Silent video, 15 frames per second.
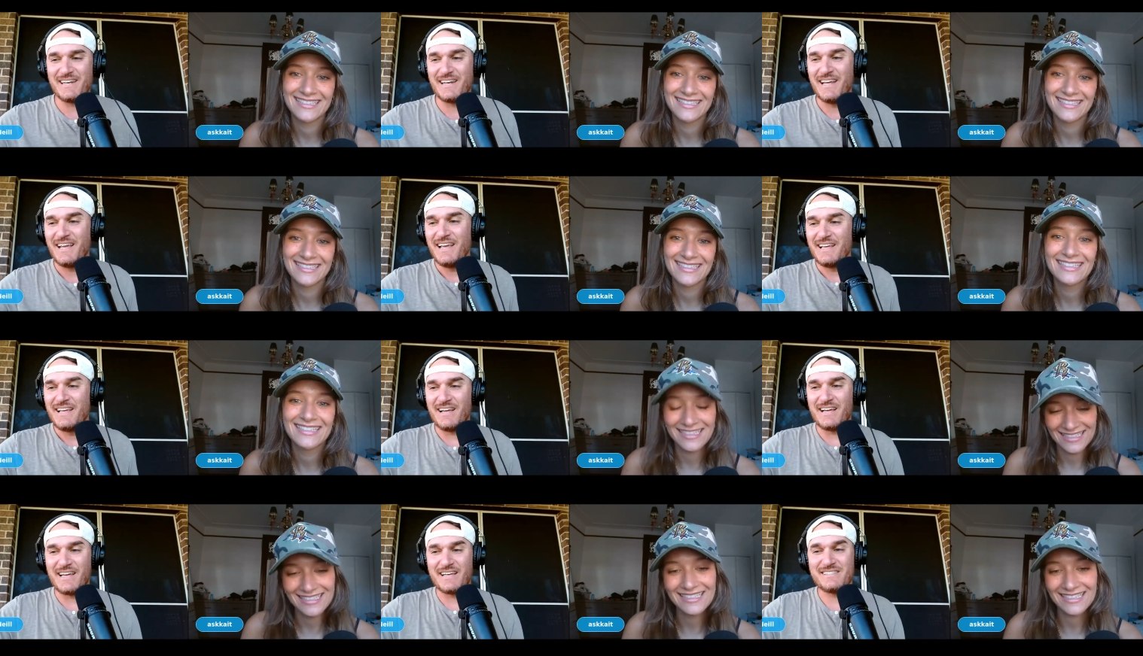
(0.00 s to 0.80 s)
Speaker 1: And
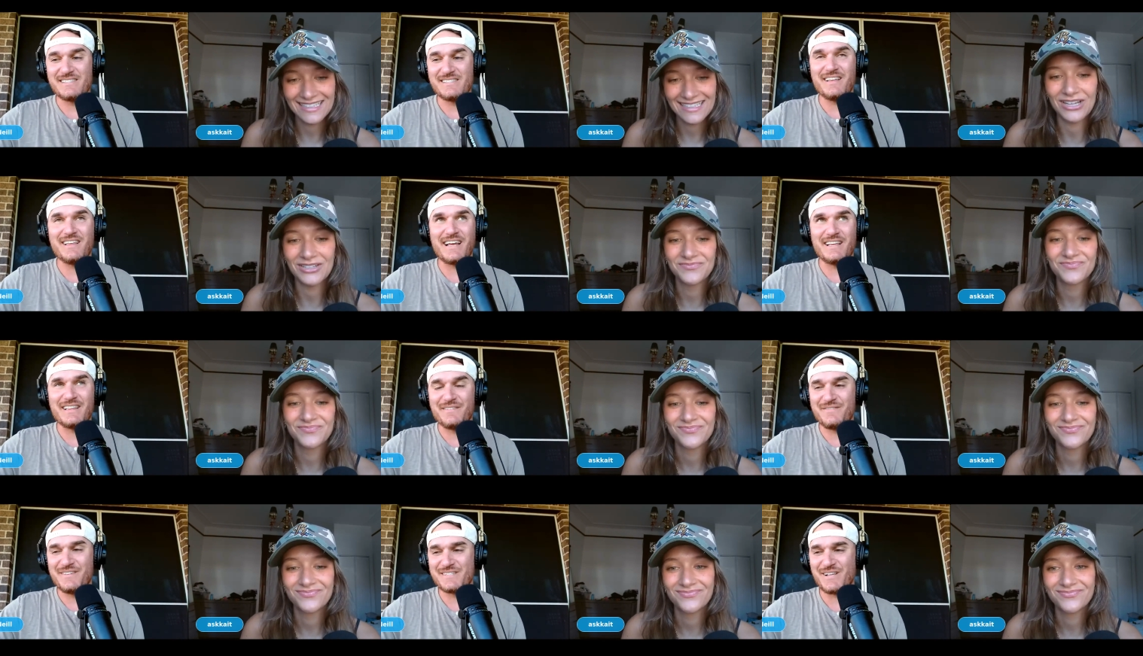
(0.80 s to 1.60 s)
uh, it's not like I
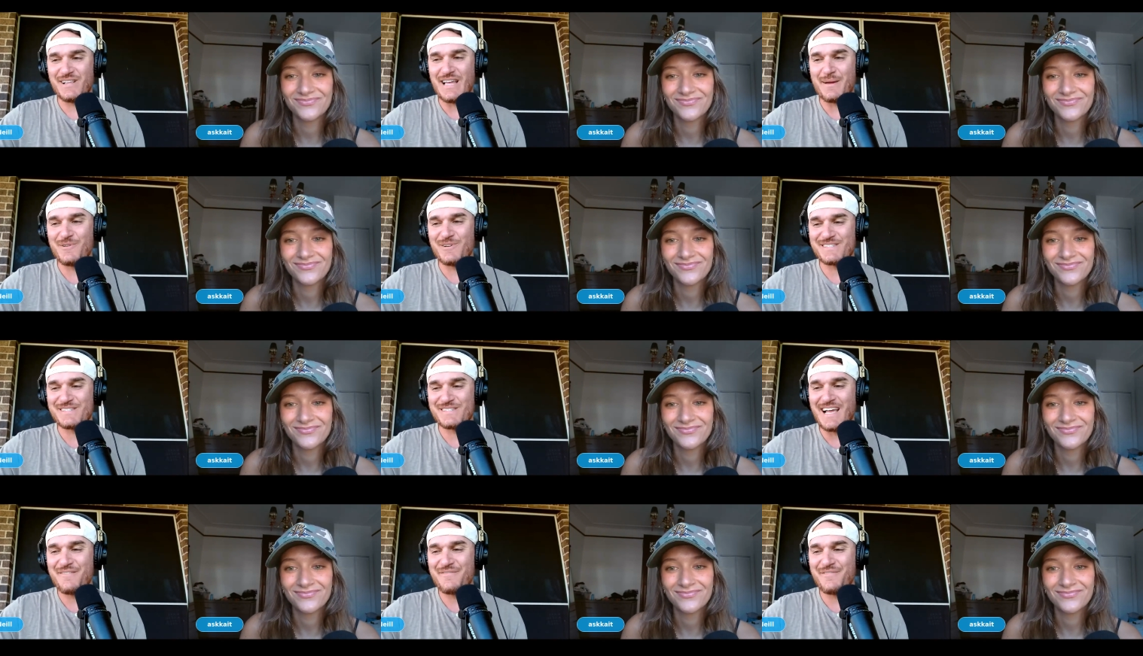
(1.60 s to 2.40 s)
live this
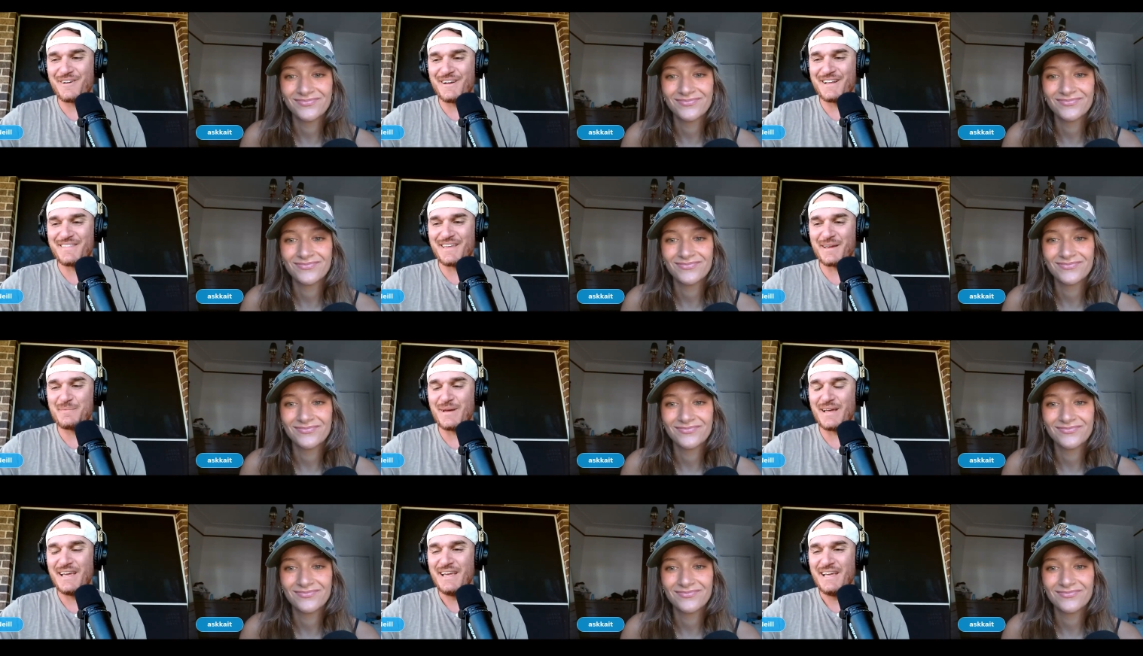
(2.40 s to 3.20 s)
glamorous life or
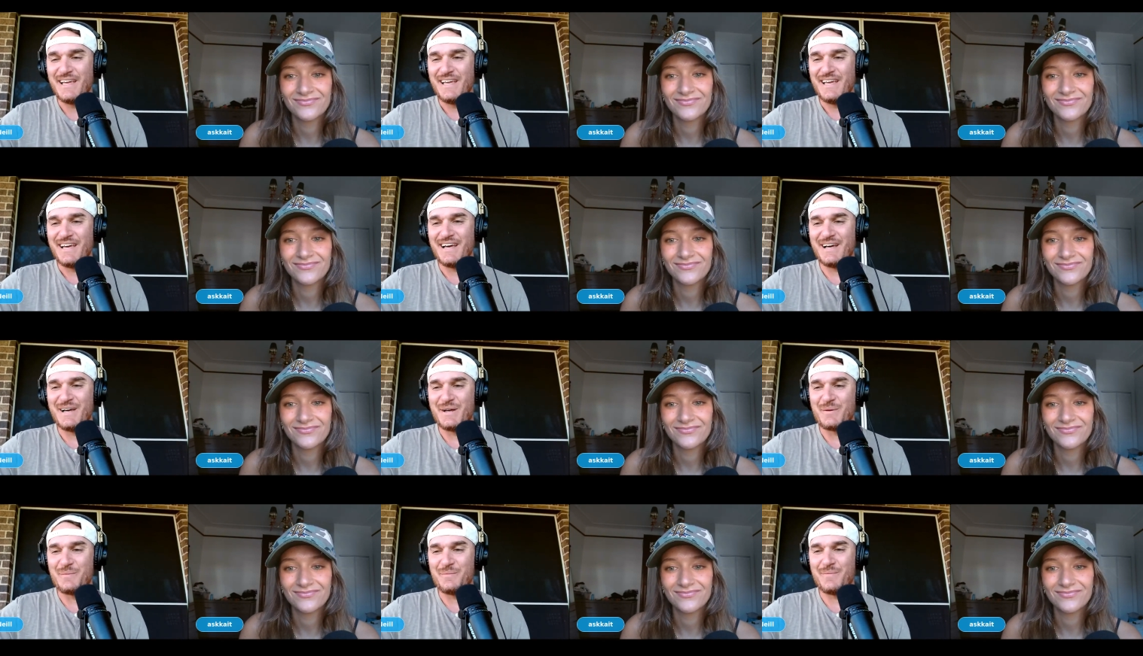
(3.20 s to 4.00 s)
anything, but
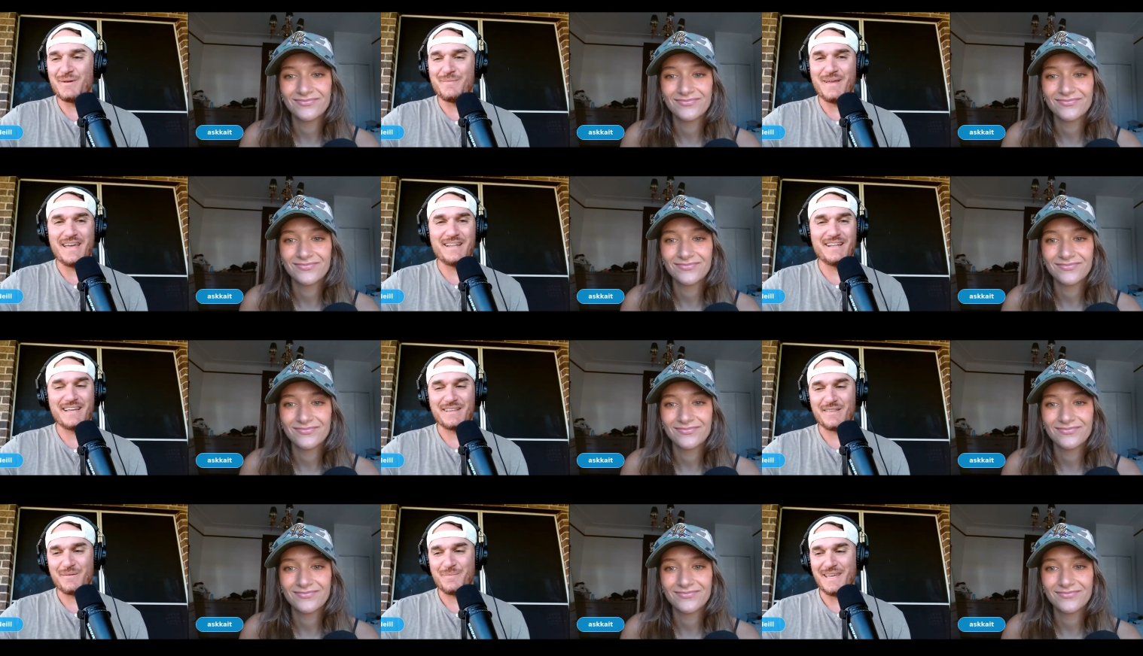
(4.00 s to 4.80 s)
um, but man,
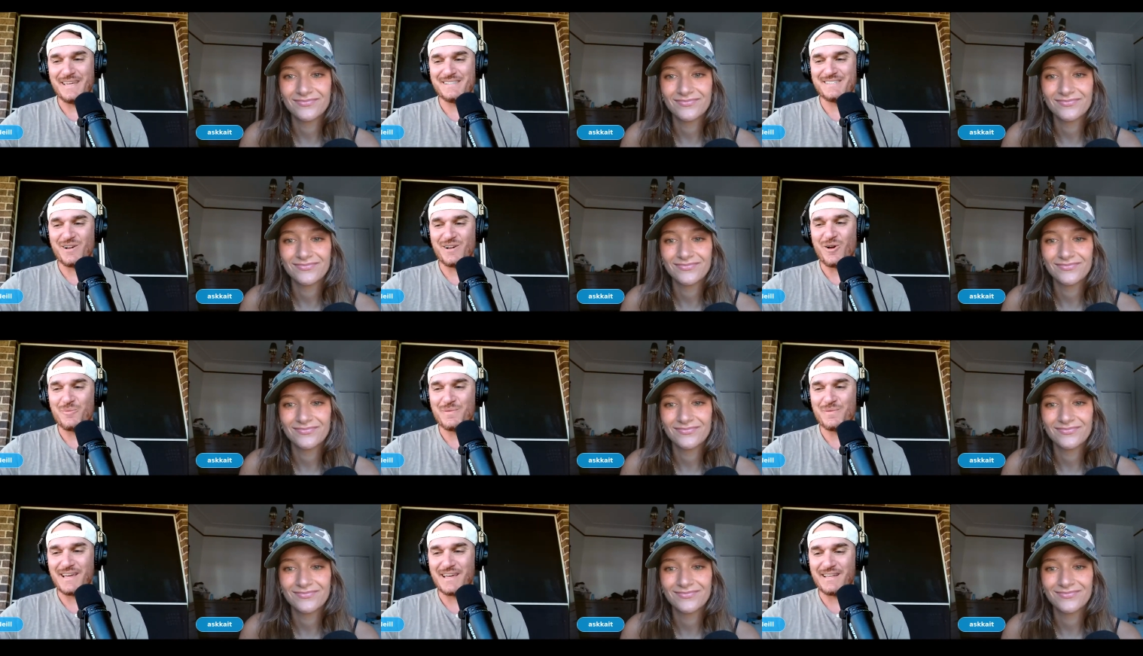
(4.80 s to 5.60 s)
like the peace and
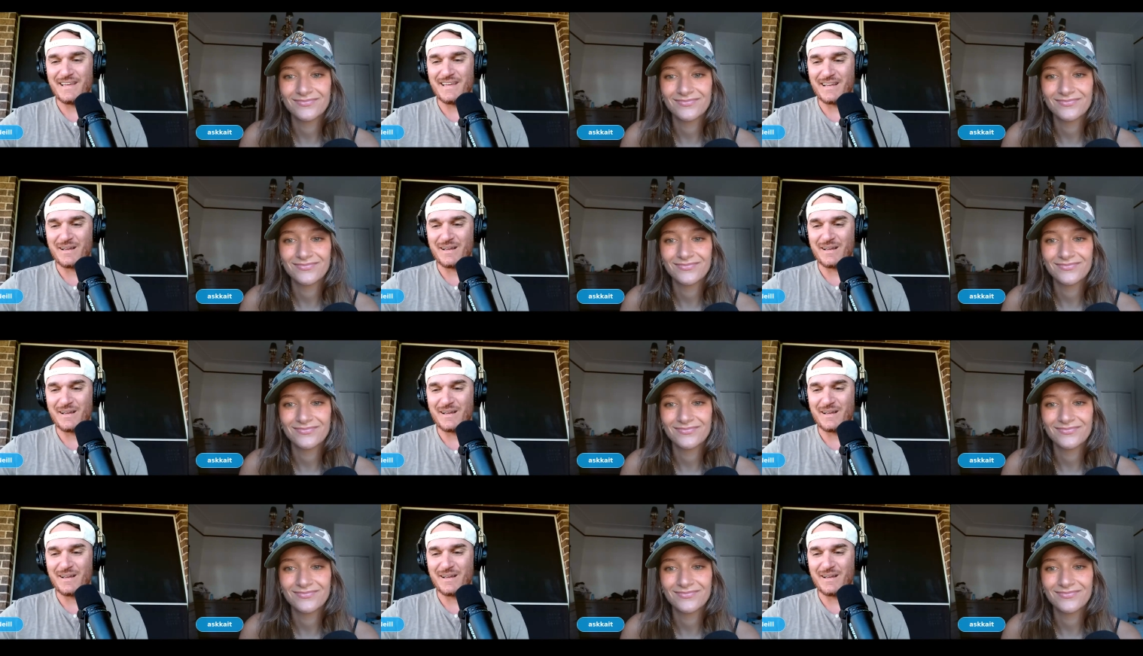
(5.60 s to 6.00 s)
hope that that